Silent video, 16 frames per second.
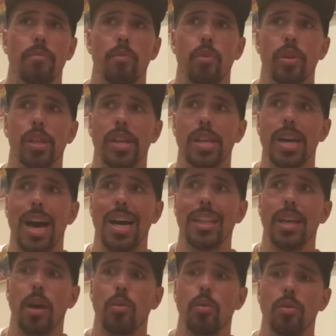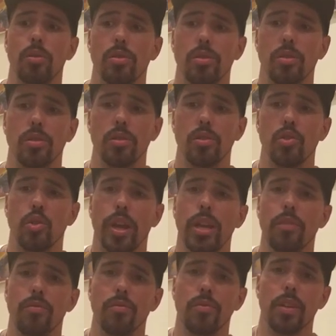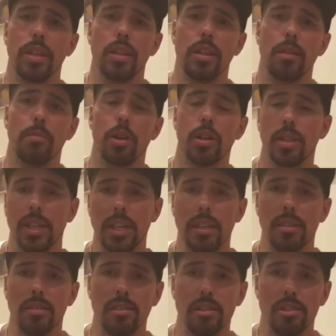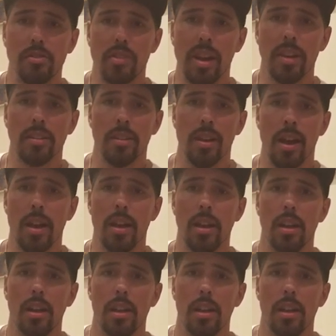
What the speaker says: with a guy that was trained in the Martinez Destreza